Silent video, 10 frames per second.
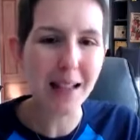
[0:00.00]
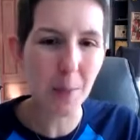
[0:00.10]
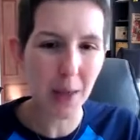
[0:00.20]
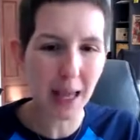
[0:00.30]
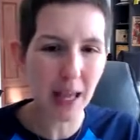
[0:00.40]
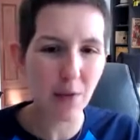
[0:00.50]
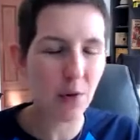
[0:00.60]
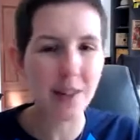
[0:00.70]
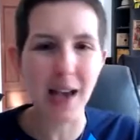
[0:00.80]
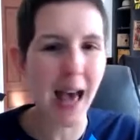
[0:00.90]
a
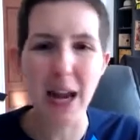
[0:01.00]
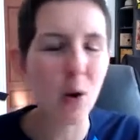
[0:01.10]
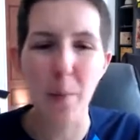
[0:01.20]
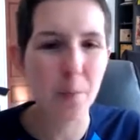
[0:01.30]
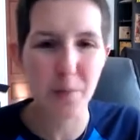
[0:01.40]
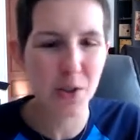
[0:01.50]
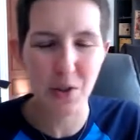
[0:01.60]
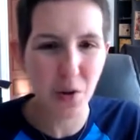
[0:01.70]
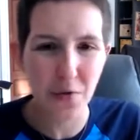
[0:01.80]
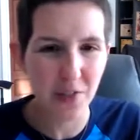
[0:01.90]
behavior that's, I don't
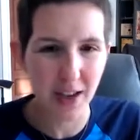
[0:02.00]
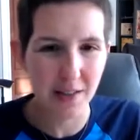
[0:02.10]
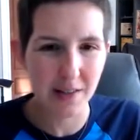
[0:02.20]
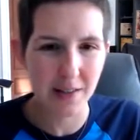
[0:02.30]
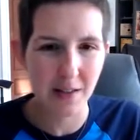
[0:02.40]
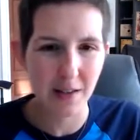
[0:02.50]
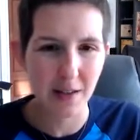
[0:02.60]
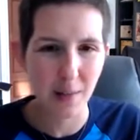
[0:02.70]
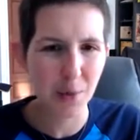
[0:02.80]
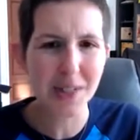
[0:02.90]
deserve this.
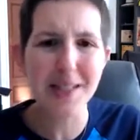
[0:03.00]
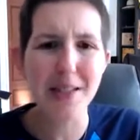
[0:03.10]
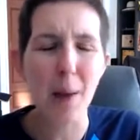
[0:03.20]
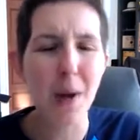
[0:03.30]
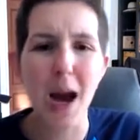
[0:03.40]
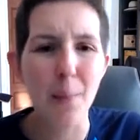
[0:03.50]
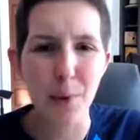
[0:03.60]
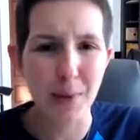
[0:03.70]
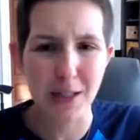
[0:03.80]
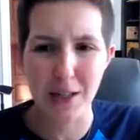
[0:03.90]
Please stop
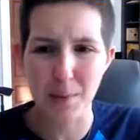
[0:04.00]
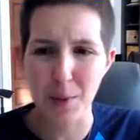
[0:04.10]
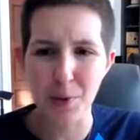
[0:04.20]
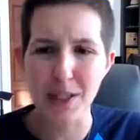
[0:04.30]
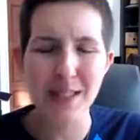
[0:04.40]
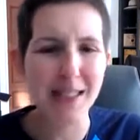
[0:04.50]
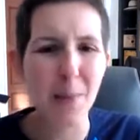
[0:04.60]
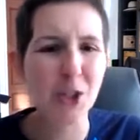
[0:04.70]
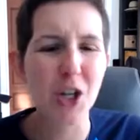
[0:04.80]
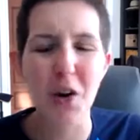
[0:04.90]
complimenting me. Please
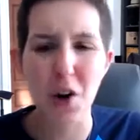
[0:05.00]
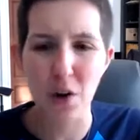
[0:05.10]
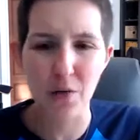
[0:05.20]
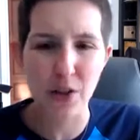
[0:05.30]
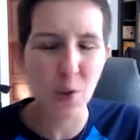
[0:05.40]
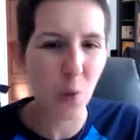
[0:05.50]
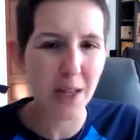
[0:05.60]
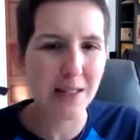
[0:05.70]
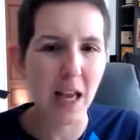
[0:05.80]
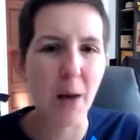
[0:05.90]
stop sharing all of these
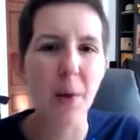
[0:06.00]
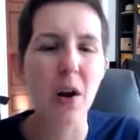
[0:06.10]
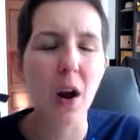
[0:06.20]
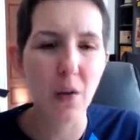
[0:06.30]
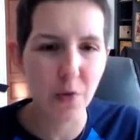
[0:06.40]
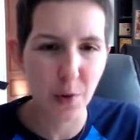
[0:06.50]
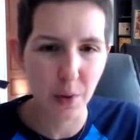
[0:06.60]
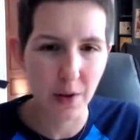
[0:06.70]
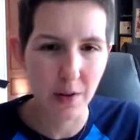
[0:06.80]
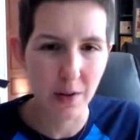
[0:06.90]
wins. I'm
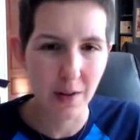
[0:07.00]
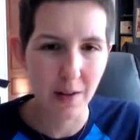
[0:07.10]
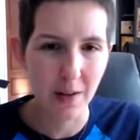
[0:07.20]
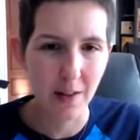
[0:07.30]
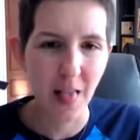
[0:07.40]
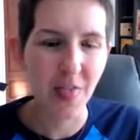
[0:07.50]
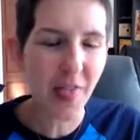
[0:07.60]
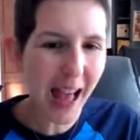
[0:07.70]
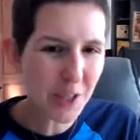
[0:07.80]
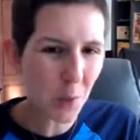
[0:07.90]
uncomfortable.
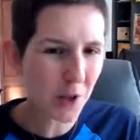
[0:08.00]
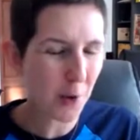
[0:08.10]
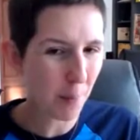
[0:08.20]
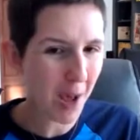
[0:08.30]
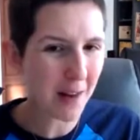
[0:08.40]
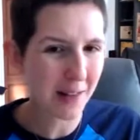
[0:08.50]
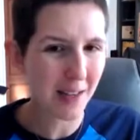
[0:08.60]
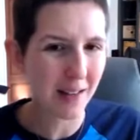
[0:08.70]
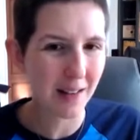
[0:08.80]
That's what you're modeling.